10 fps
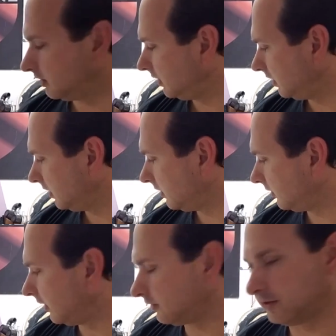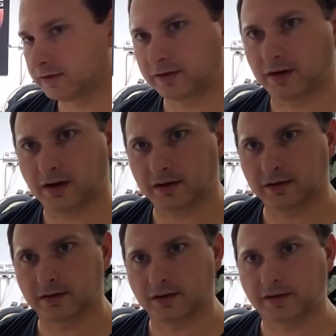the sections
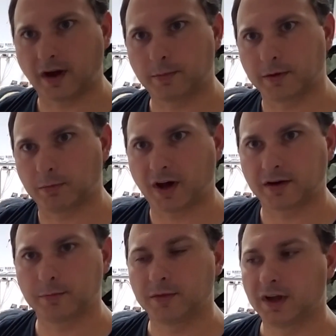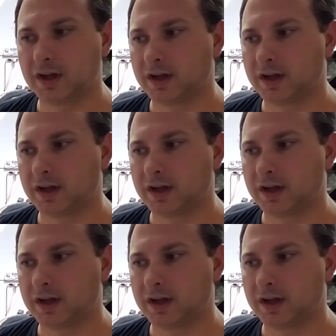on the top and bottom